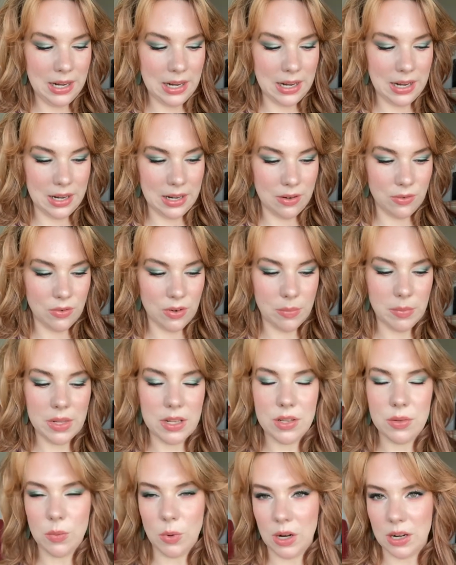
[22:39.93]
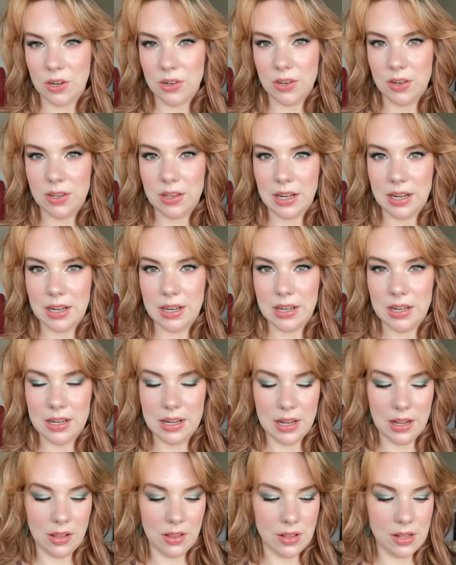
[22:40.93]
And from the swatches, I can
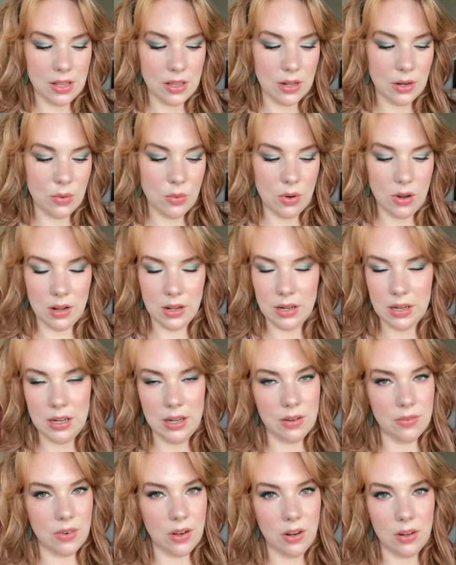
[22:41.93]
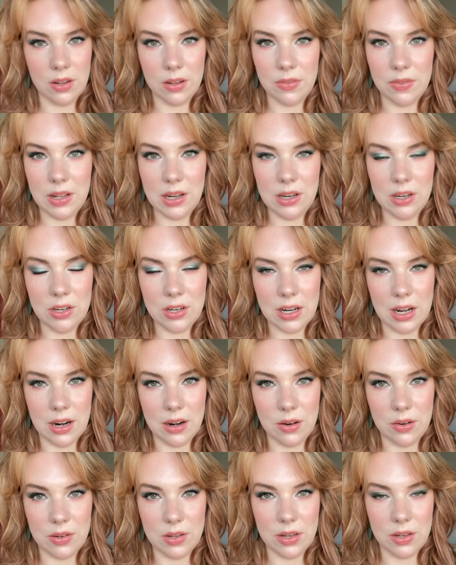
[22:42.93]
tell that the quality of all of these
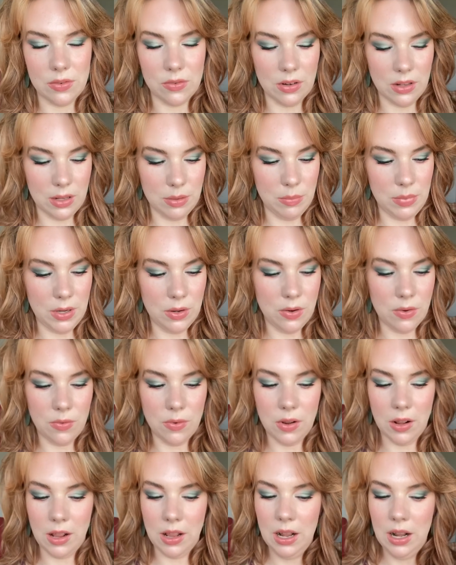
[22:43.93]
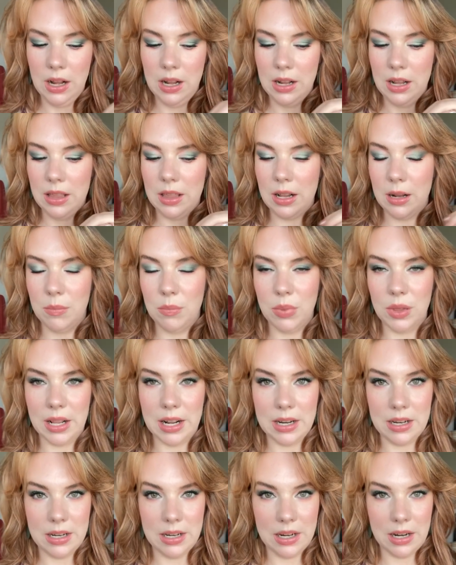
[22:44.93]
shadows is really beautiful. They
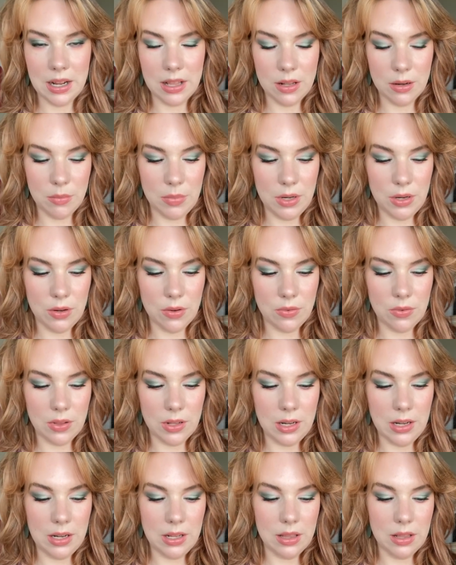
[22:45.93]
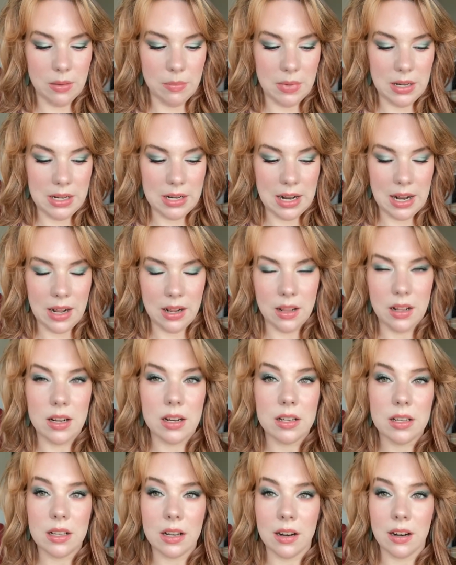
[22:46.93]
blend together beautifully. The
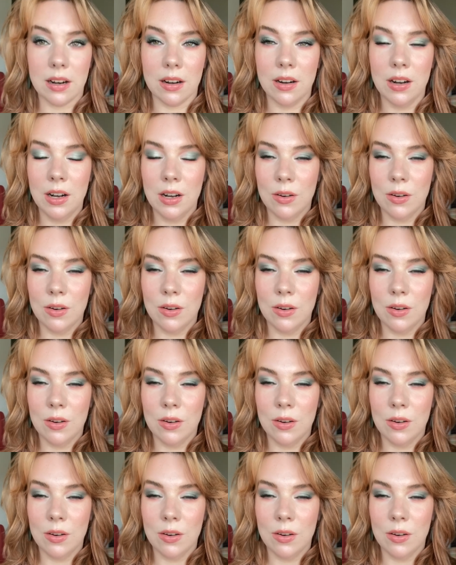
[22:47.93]
metallics are